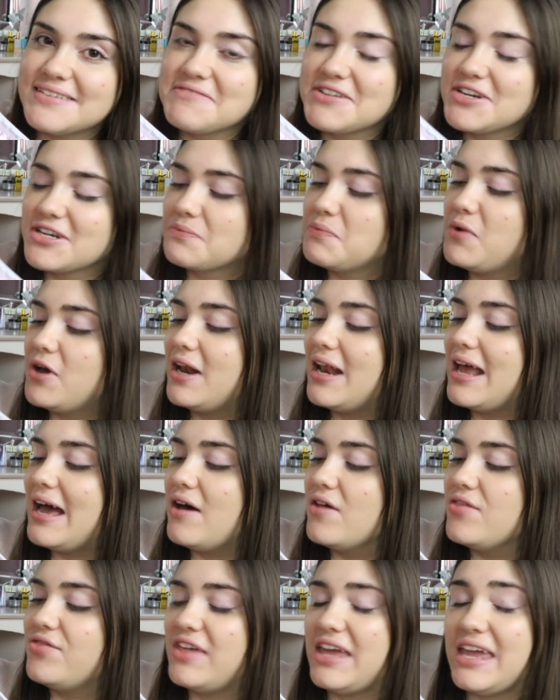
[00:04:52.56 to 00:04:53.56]
I'm going to pull
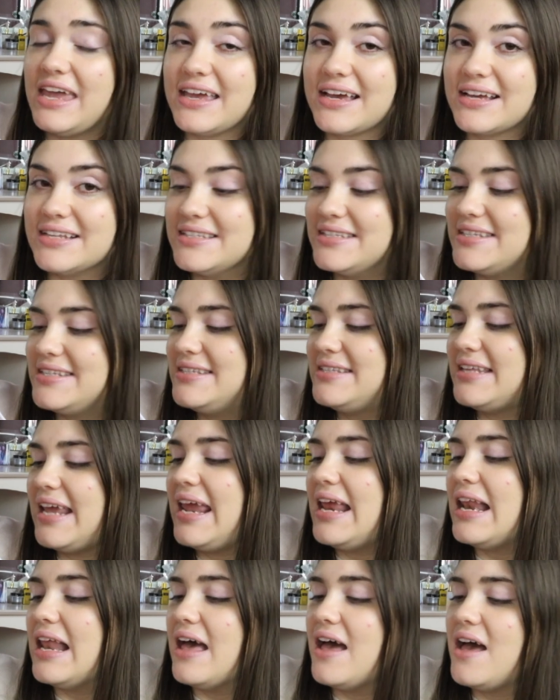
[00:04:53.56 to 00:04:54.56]
out the
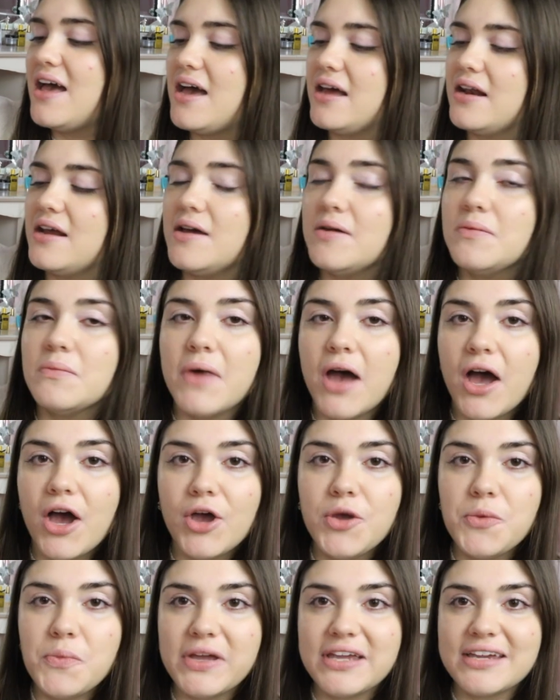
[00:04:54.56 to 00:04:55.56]
concealer, and I'm
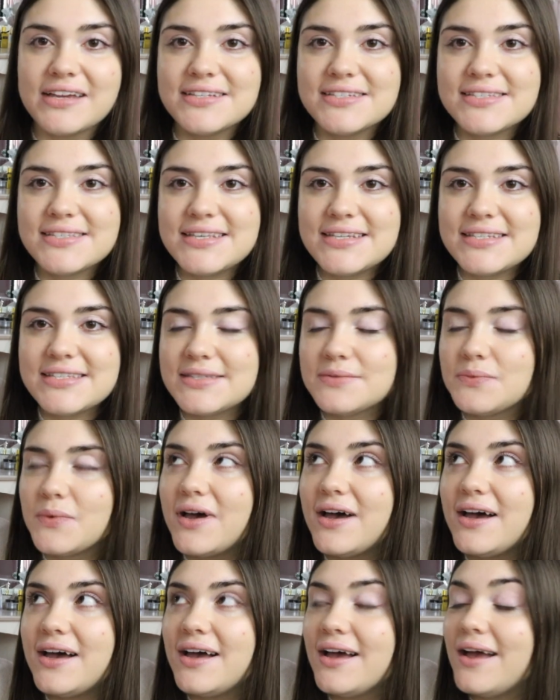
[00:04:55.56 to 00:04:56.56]
hoping it's this
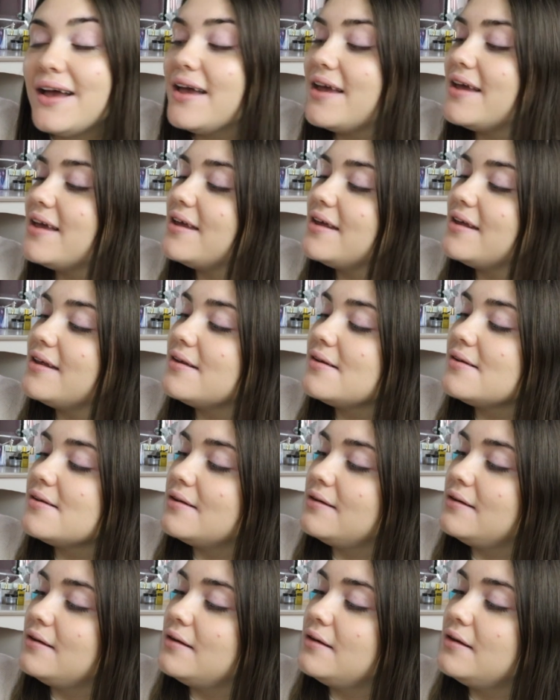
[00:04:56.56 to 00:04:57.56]

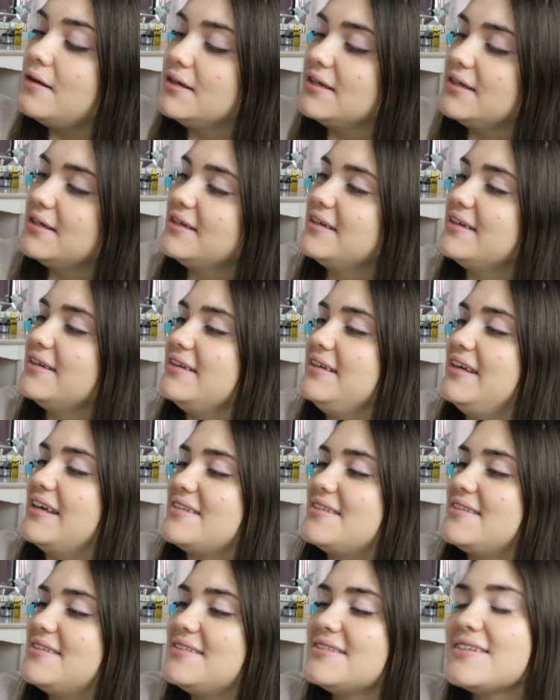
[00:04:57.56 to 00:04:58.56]
one.
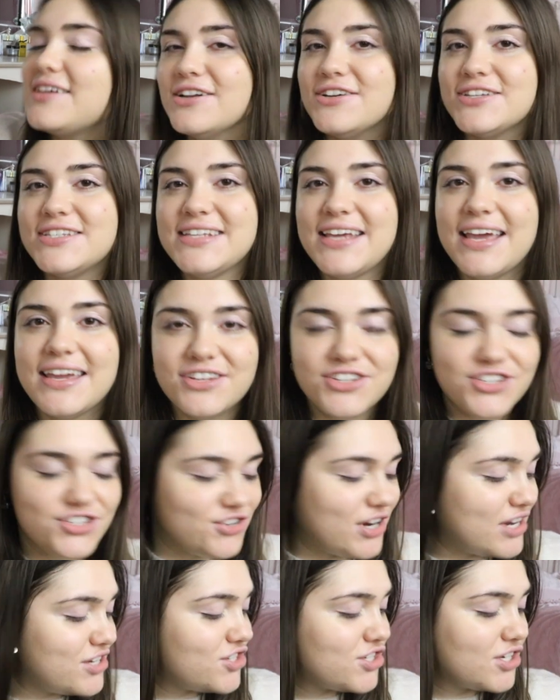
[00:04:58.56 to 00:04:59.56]
Yes, Glossier
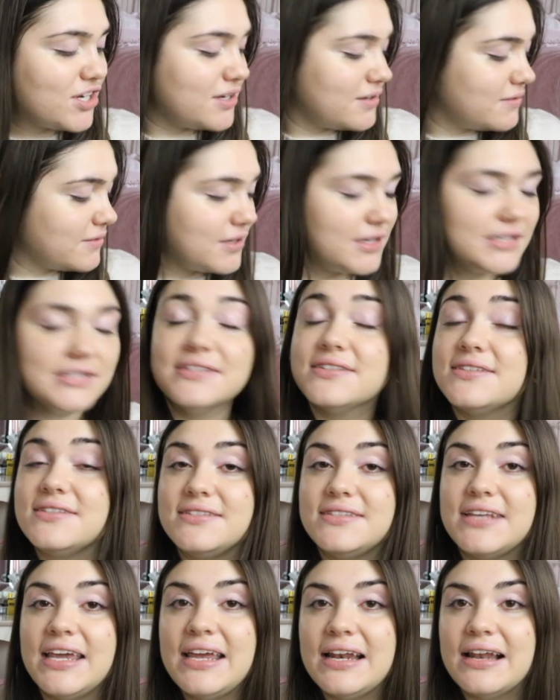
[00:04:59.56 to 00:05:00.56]
Stretch
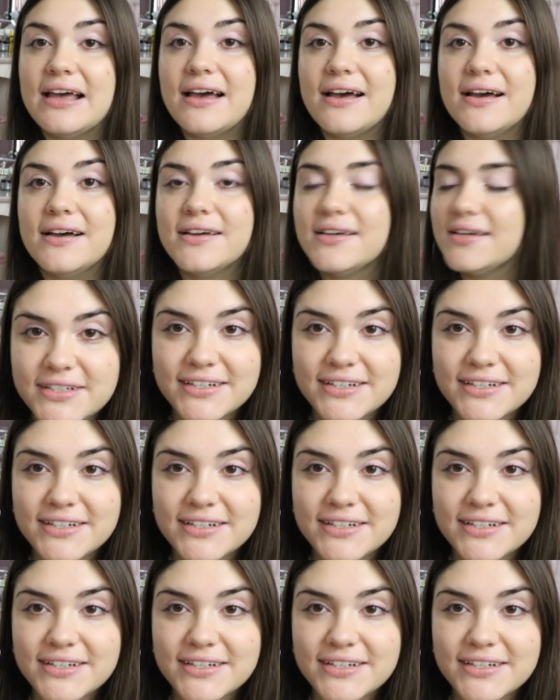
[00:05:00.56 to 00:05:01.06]
Concealer.